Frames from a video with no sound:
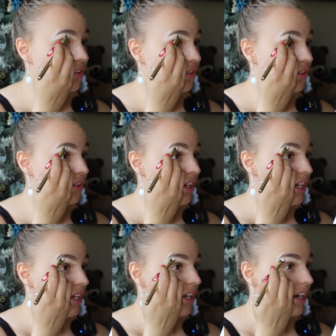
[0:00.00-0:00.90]
to
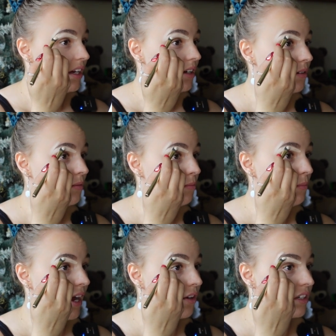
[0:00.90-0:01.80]

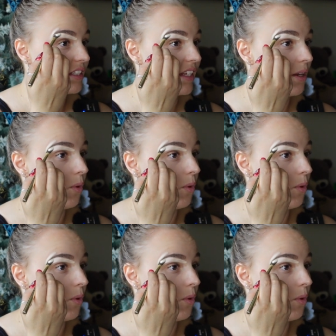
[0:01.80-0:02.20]
Marnong Estate